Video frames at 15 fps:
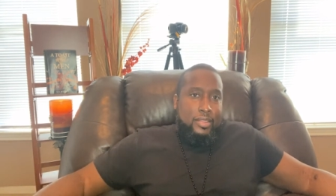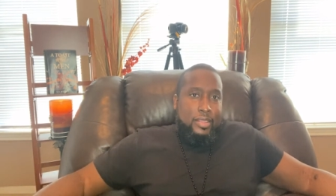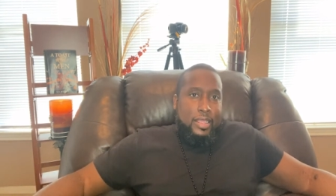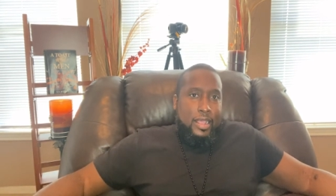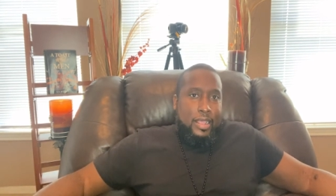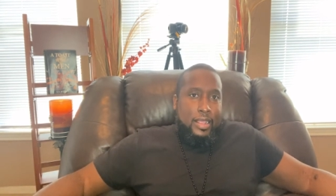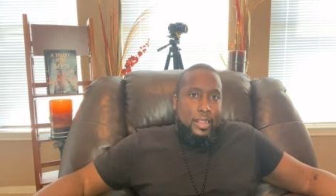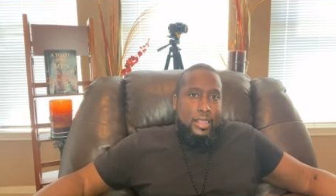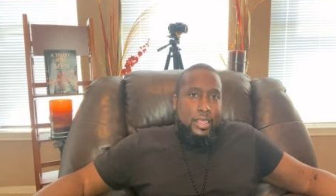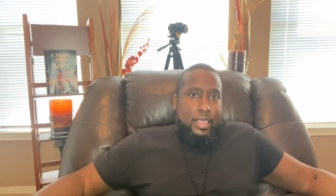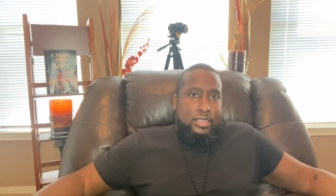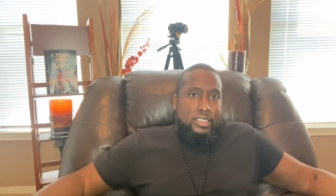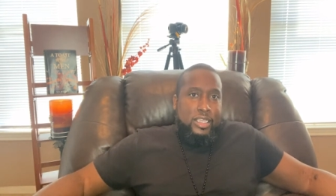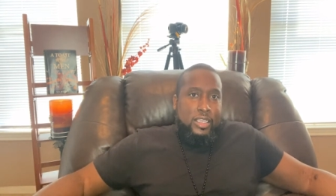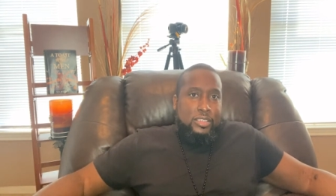Yeah,
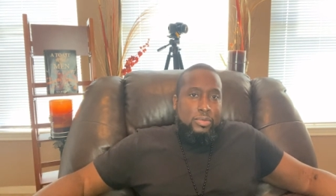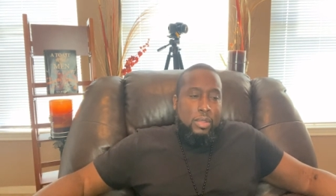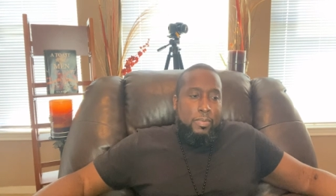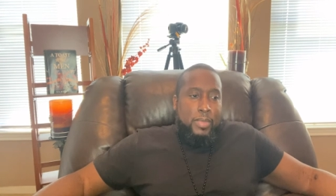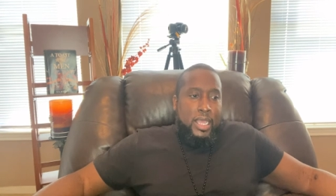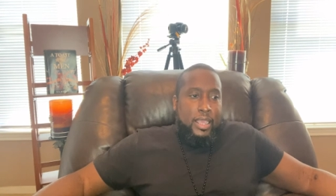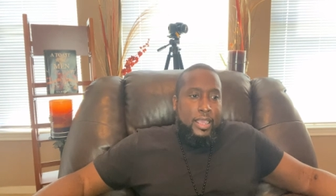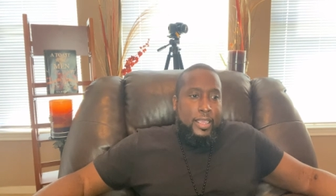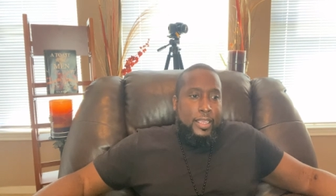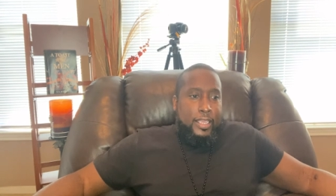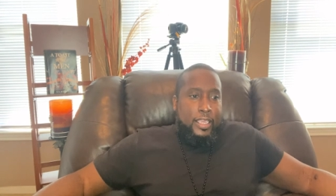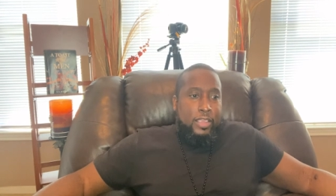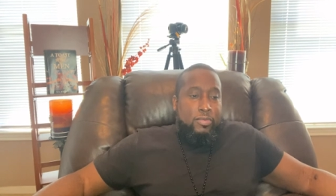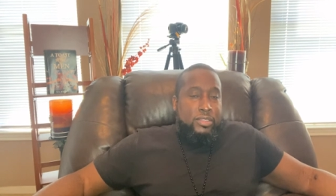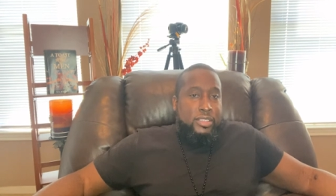that changed my mind.
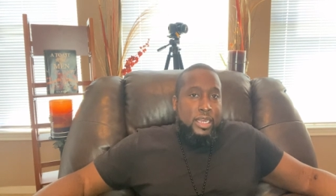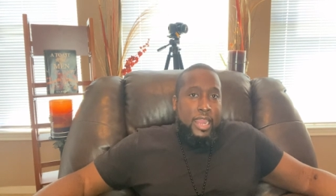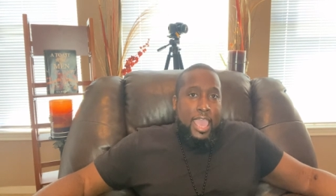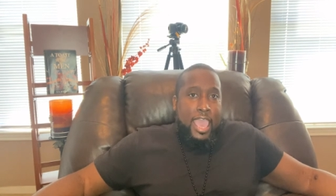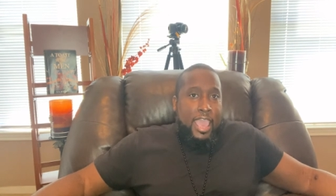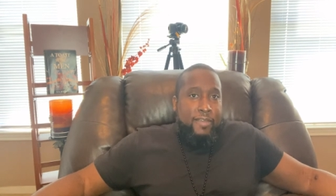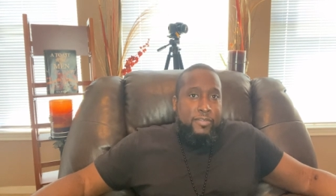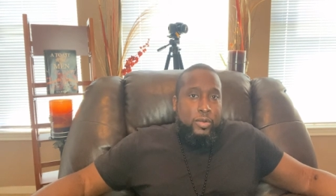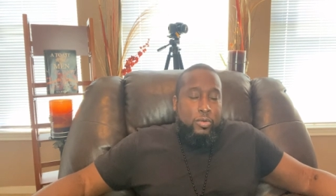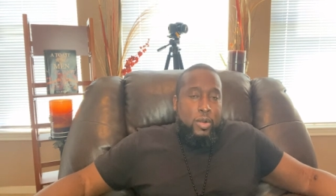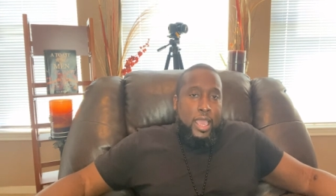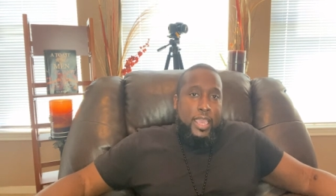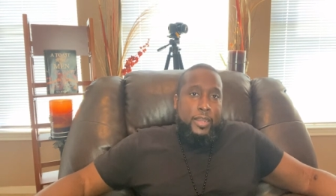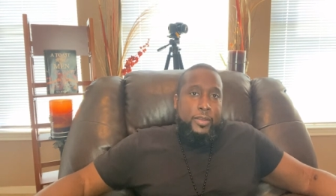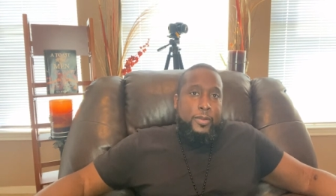And he was an avid
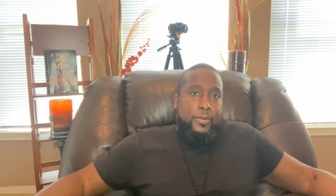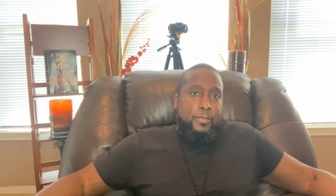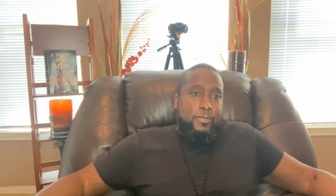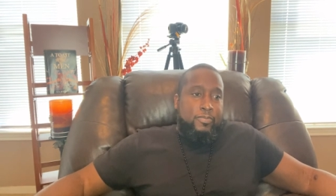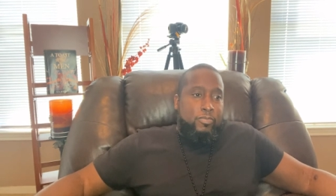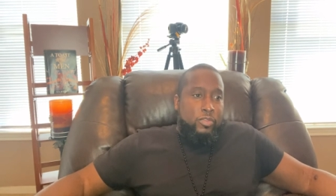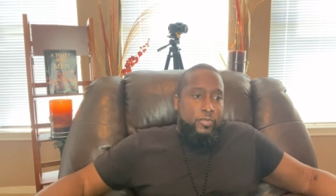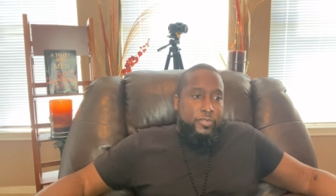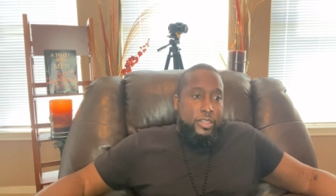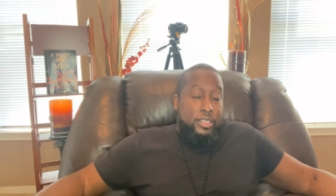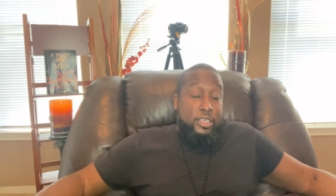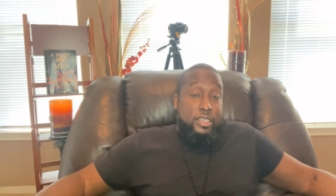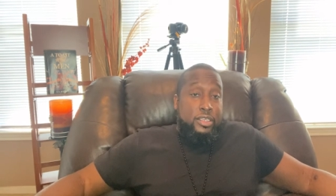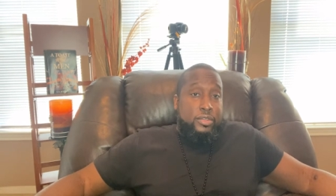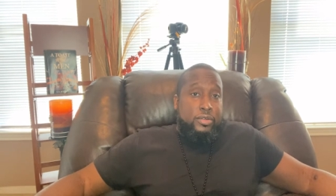rider for
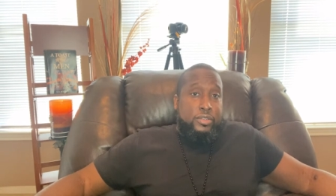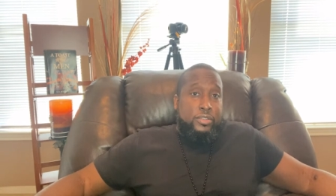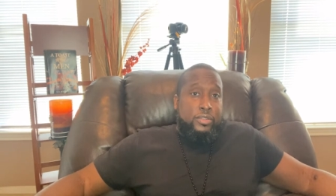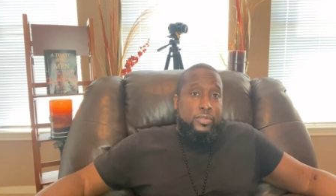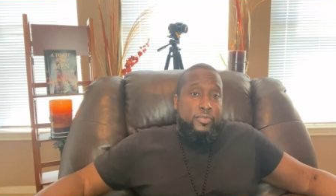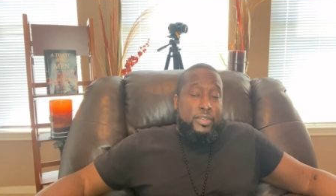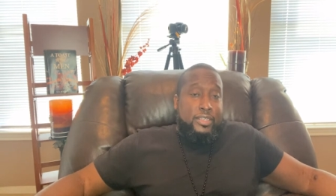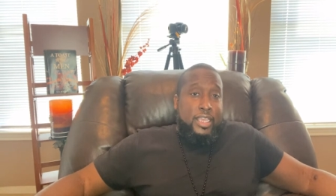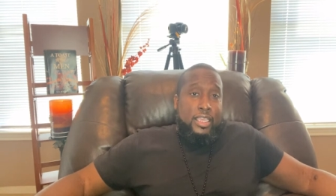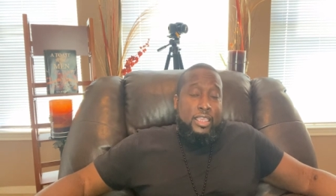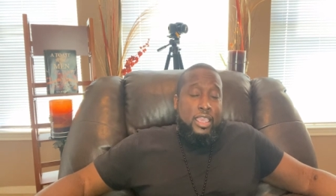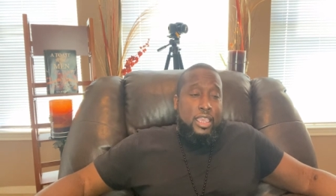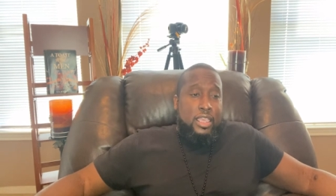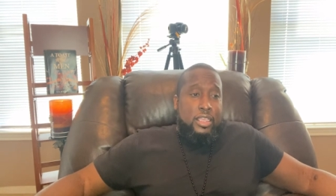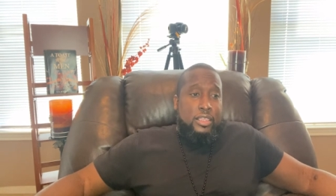years, for
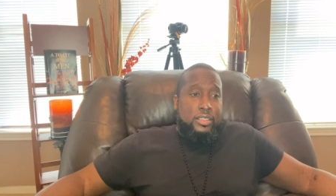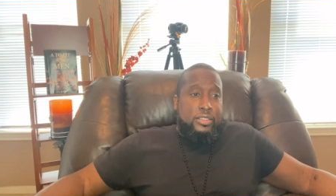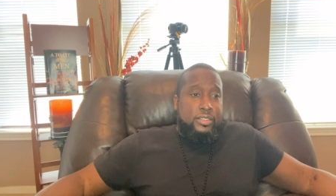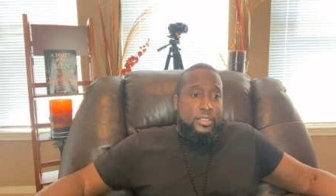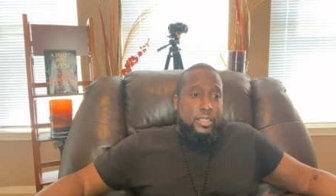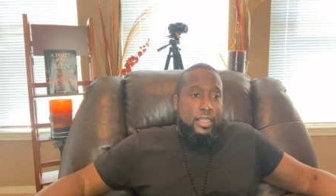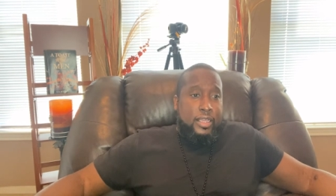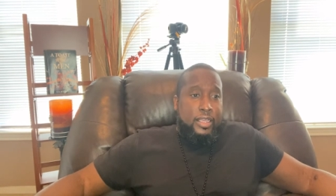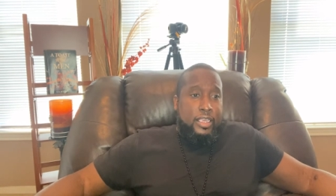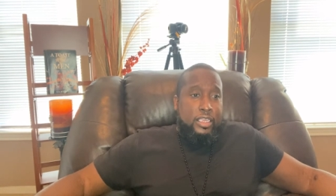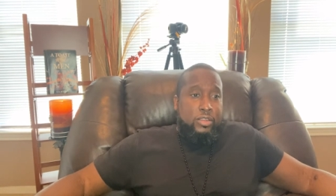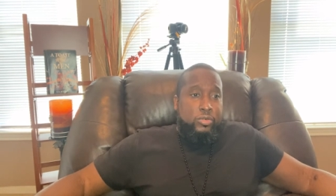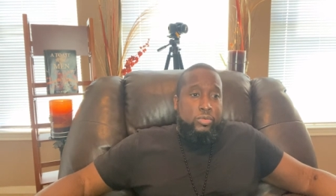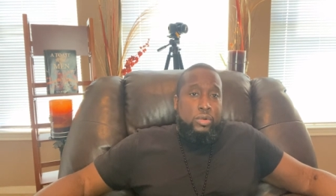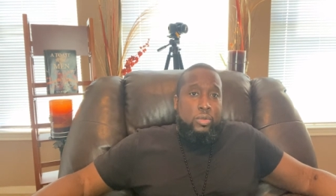decades.
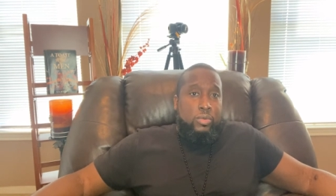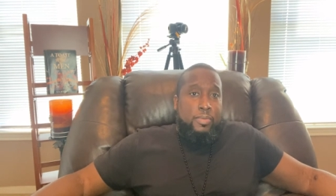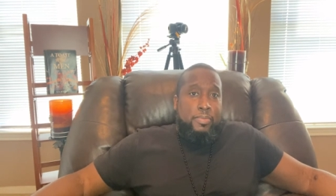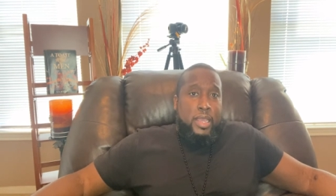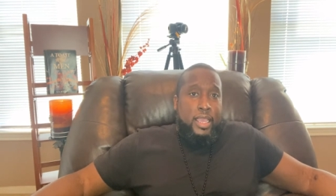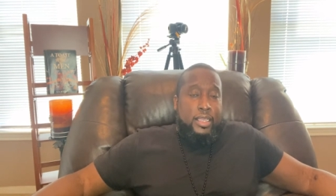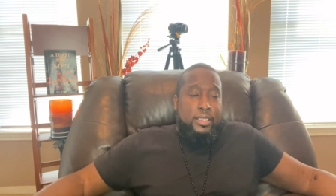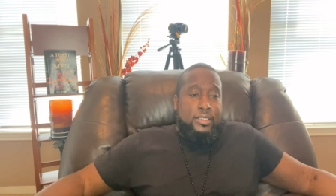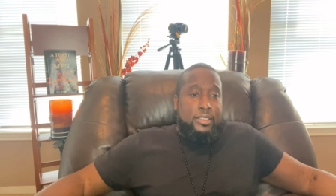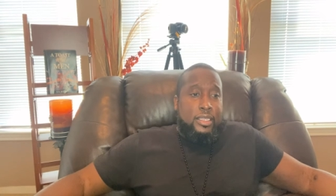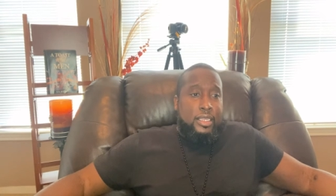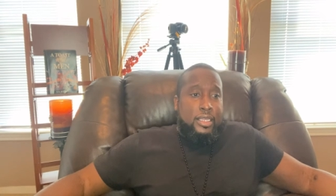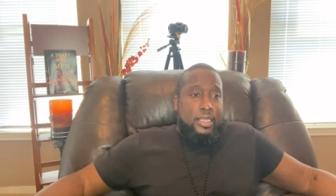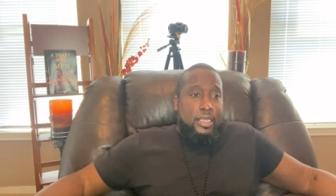He grew up with bikes.